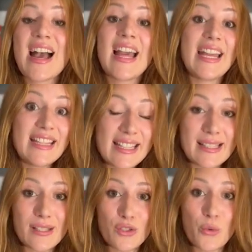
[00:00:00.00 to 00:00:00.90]
in
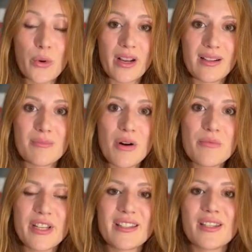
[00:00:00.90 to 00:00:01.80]
this historical
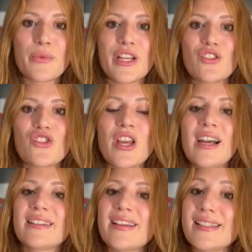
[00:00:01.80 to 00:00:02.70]
moment in which
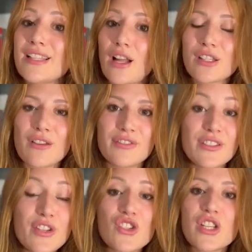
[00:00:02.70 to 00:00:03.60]
there is lots of
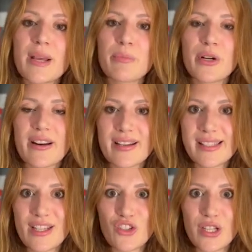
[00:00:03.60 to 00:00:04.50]
division and
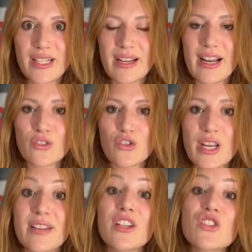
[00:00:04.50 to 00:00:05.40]
polarization in the country.
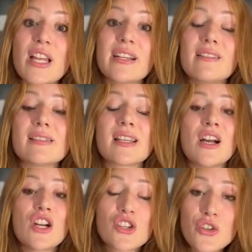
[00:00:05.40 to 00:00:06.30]
And evangelicals
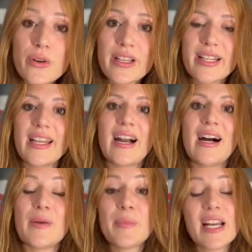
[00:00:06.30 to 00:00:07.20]
surely
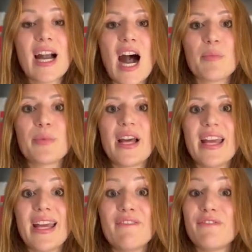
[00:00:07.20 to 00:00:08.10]
make up
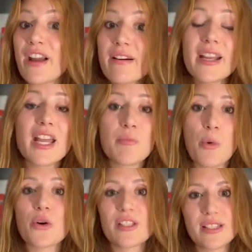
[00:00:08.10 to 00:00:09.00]
a very
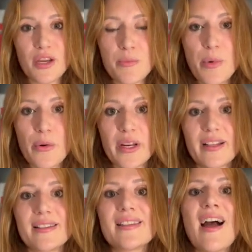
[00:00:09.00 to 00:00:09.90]
important
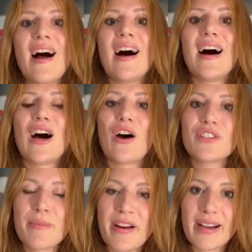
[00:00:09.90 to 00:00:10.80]
component of
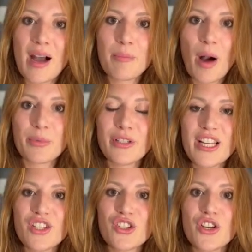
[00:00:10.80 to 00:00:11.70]
the American
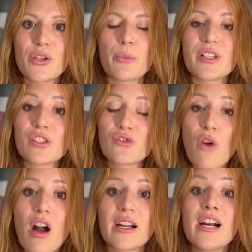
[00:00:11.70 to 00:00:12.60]
population with
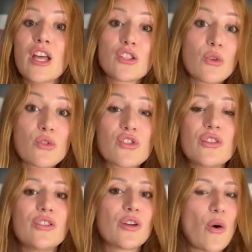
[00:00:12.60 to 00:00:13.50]
strong
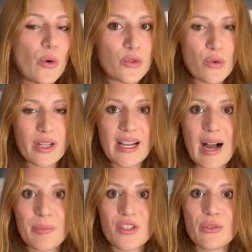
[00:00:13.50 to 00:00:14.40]
social, cultural
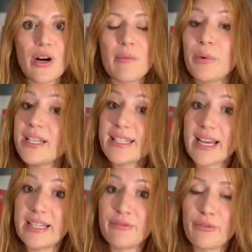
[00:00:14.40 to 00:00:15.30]
capital, and
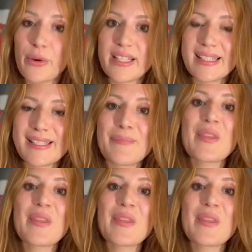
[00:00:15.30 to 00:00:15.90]
political influence.